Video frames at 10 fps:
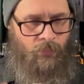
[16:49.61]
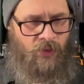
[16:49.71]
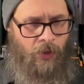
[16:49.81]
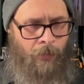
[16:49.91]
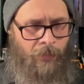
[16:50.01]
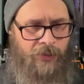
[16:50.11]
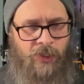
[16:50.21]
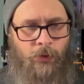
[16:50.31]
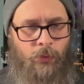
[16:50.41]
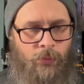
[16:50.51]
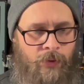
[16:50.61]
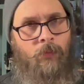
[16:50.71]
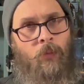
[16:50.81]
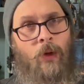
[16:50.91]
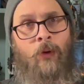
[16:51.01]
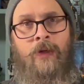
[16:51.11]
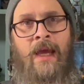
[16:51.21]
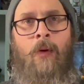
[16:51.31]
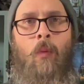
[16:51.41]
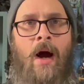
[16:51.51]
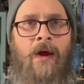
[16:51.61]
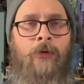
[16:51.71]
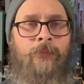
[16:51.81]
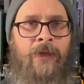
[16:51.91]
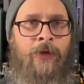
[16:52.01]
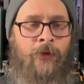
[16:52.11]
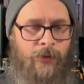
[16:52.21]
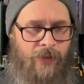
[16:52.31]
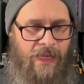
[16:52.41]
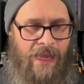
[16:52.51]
Number 2, we'll get Wild Bill,